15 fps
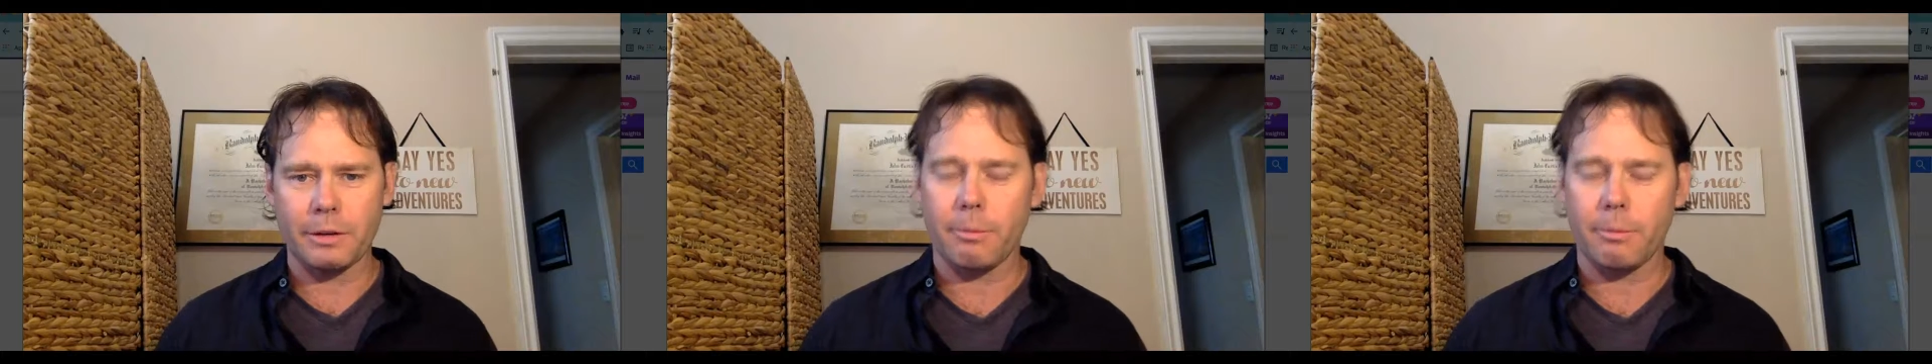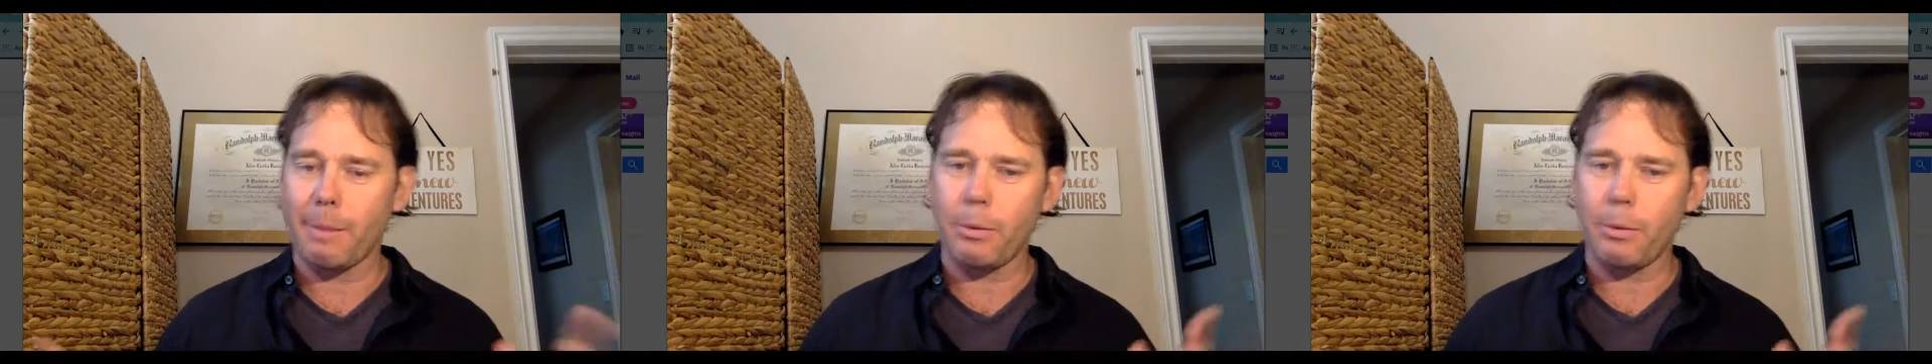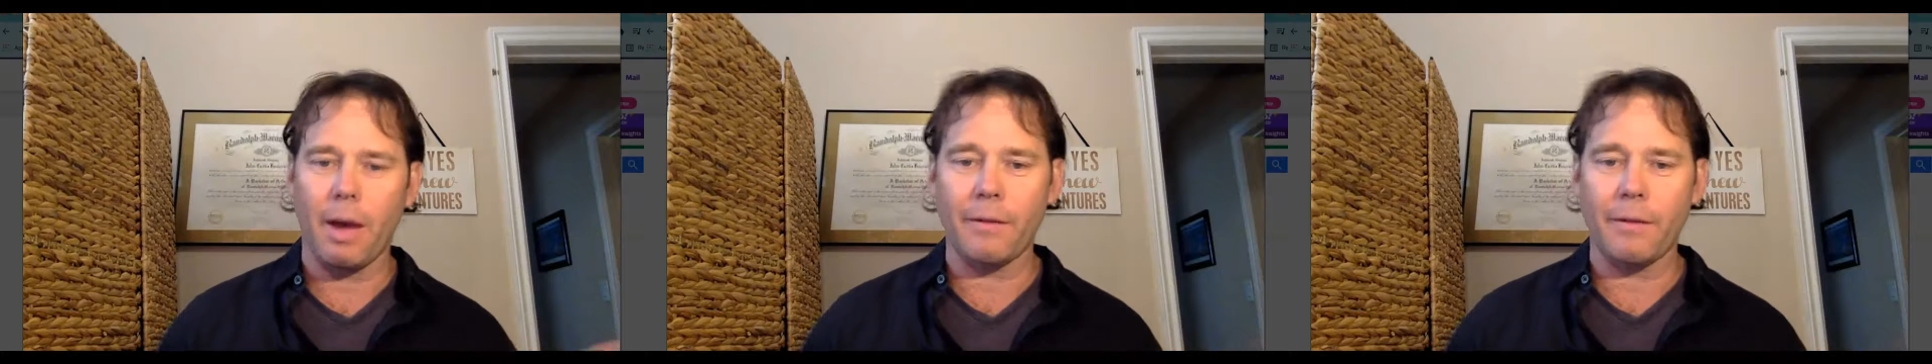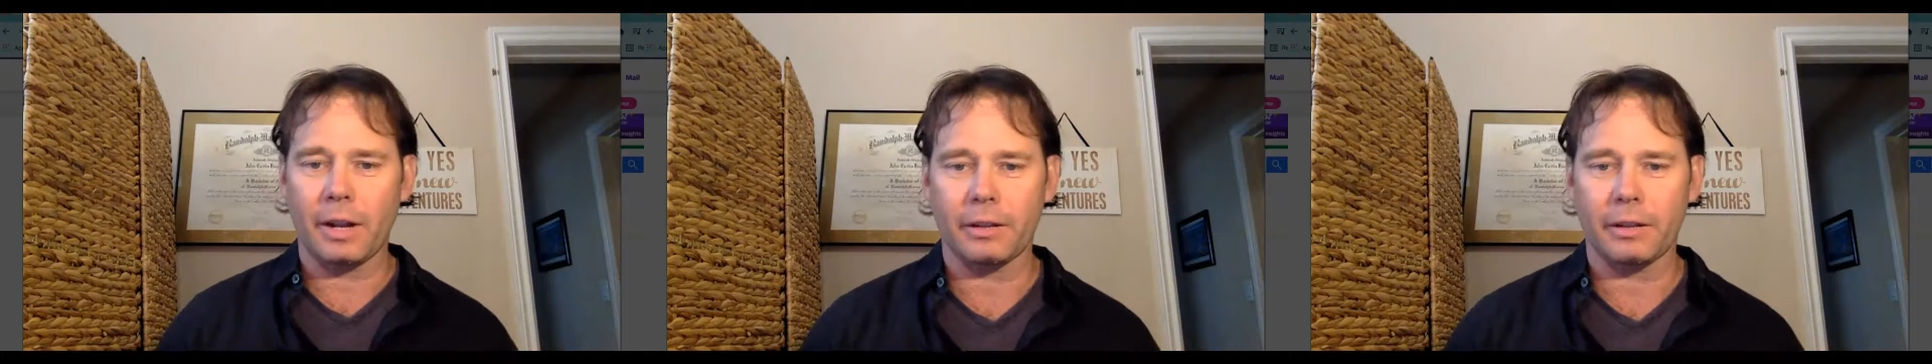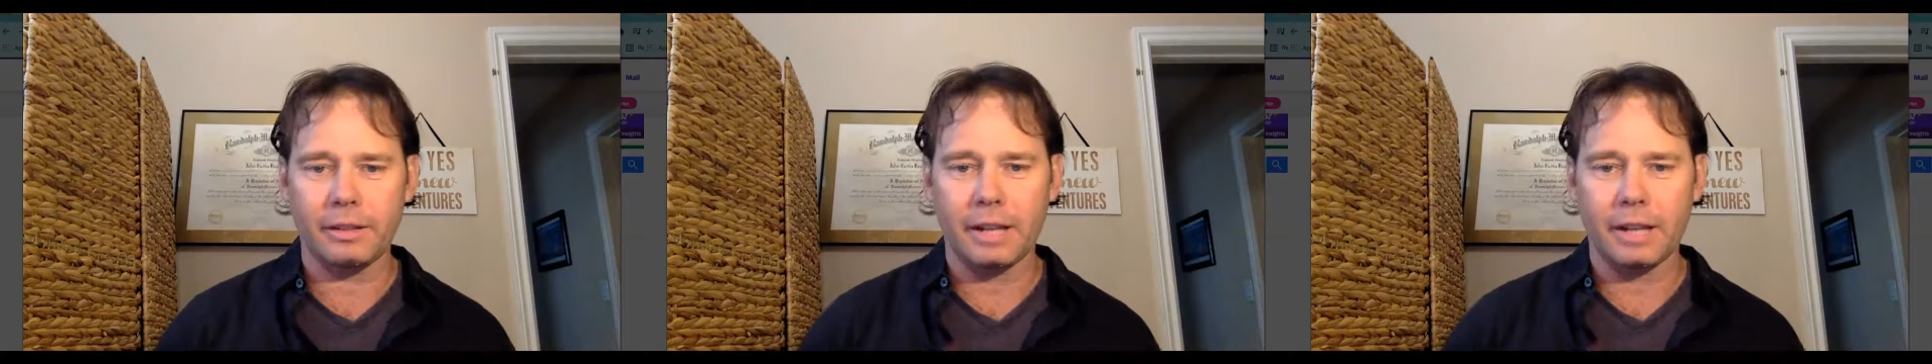or maybe you have
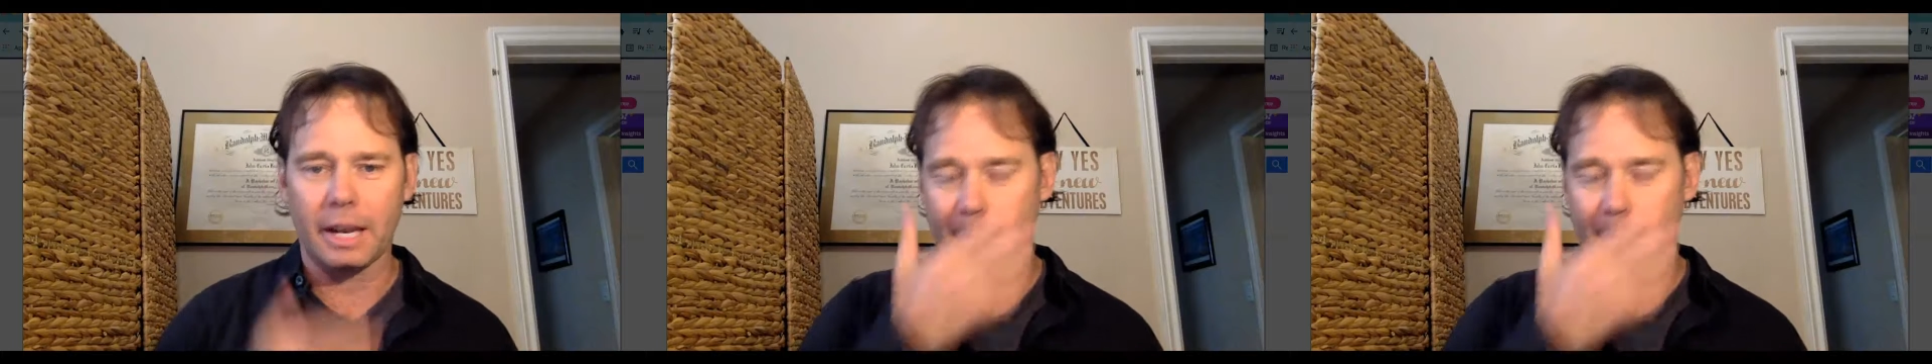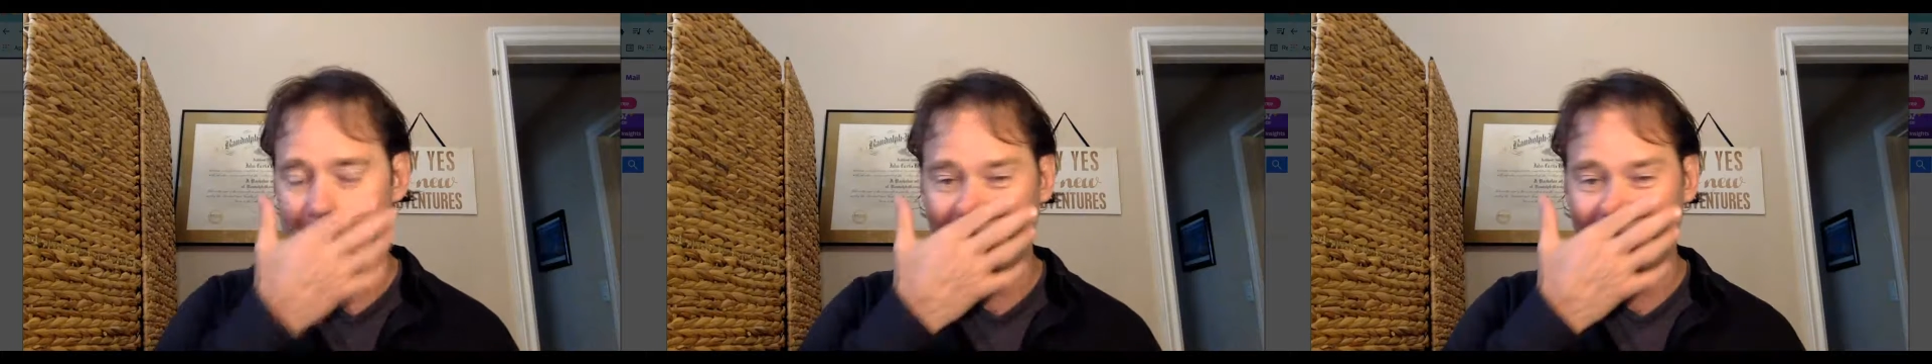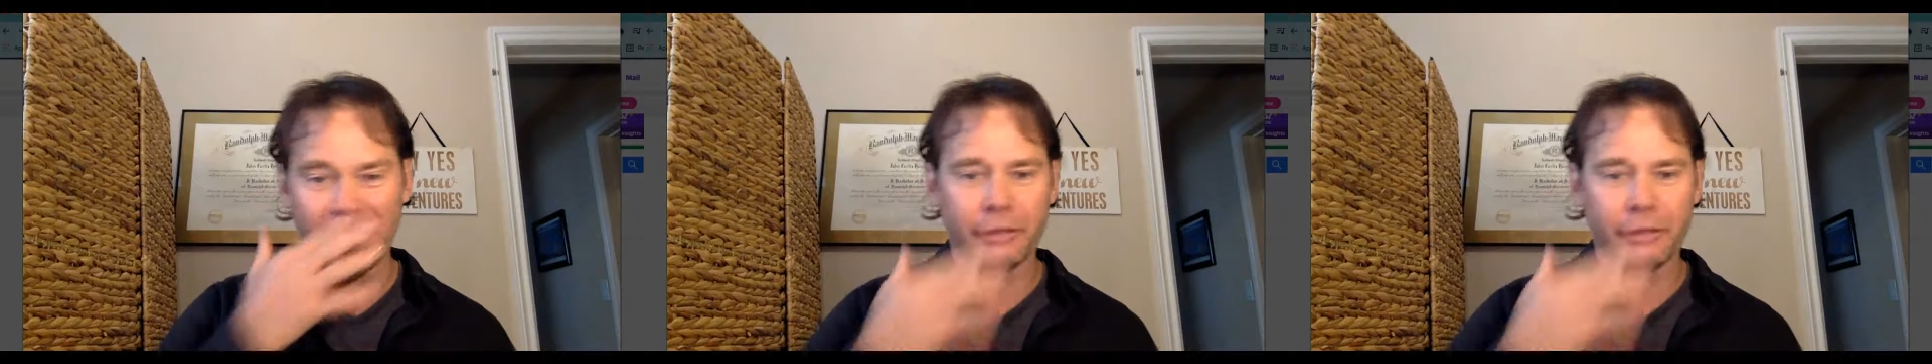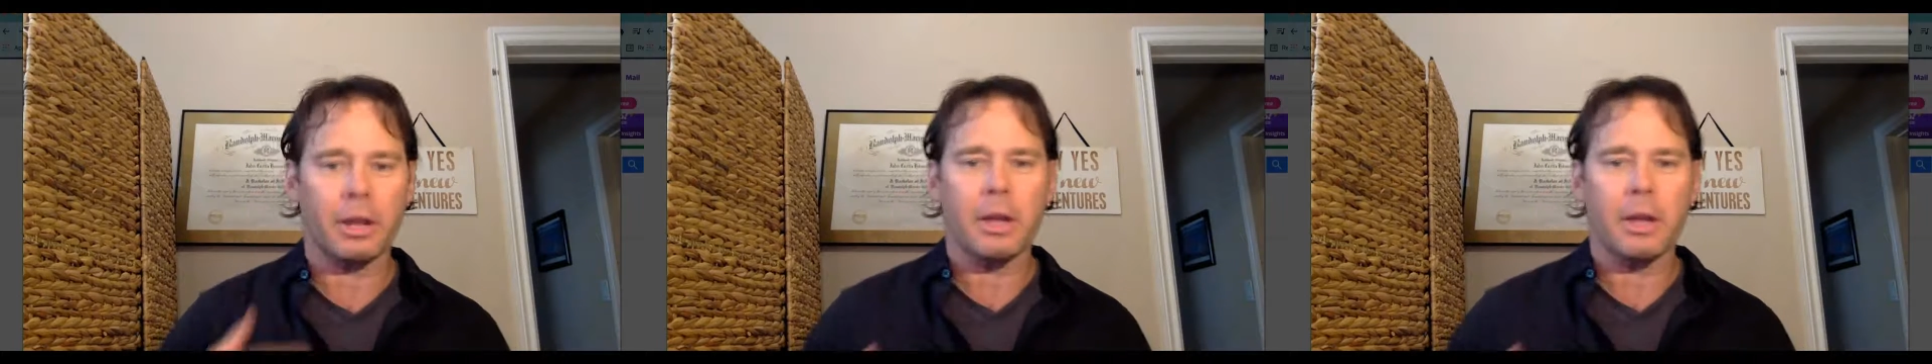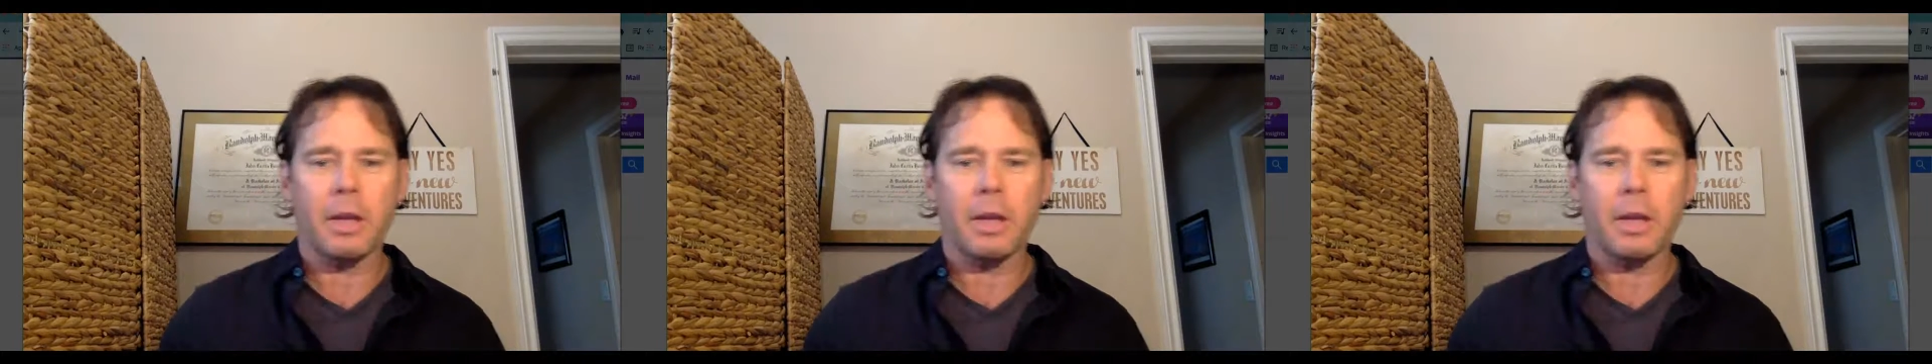not seen any of my videos.